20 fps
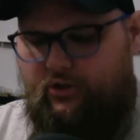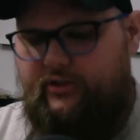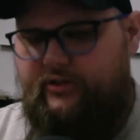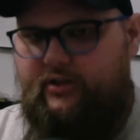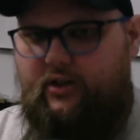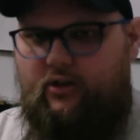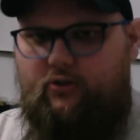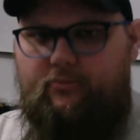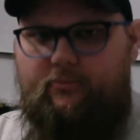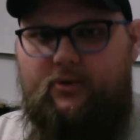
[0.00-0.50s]

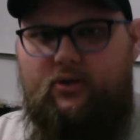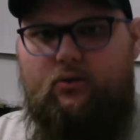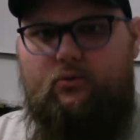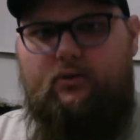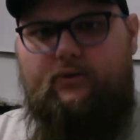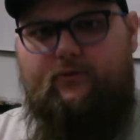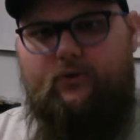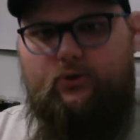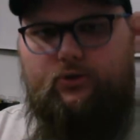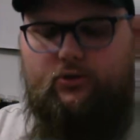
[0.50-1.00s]
self-mill
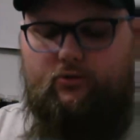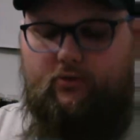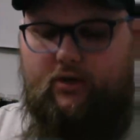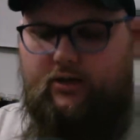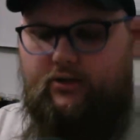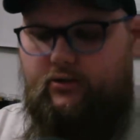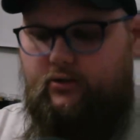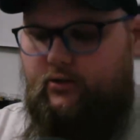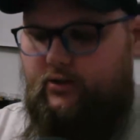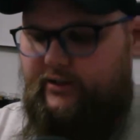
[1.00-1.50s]
with Fujin,
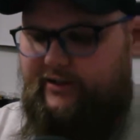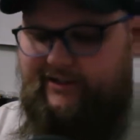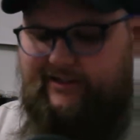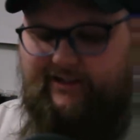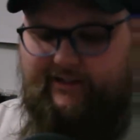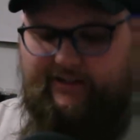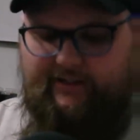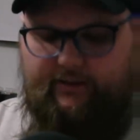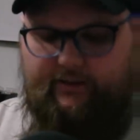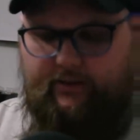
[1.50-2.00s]
Raijin,
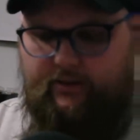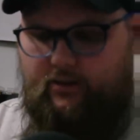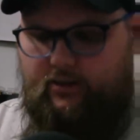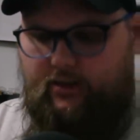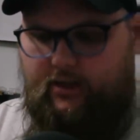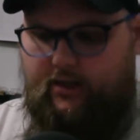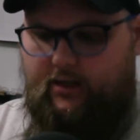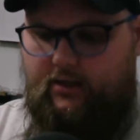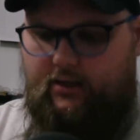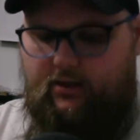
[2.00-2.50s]
Adia, and all
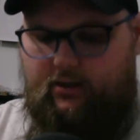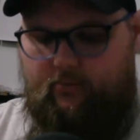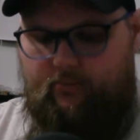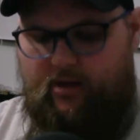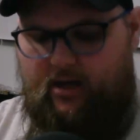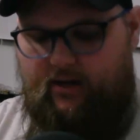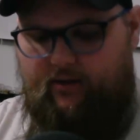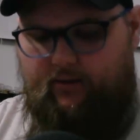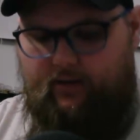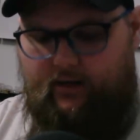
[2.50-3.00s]
that.
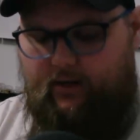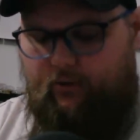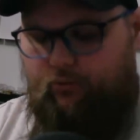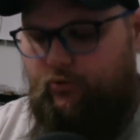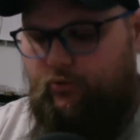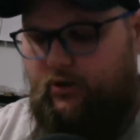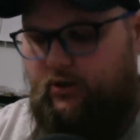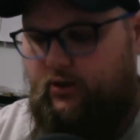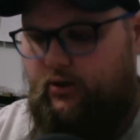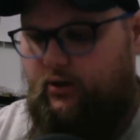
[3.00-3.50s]
I
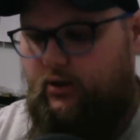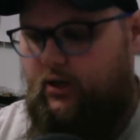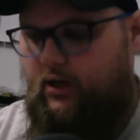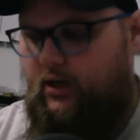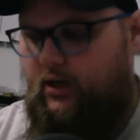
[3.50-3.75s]
really...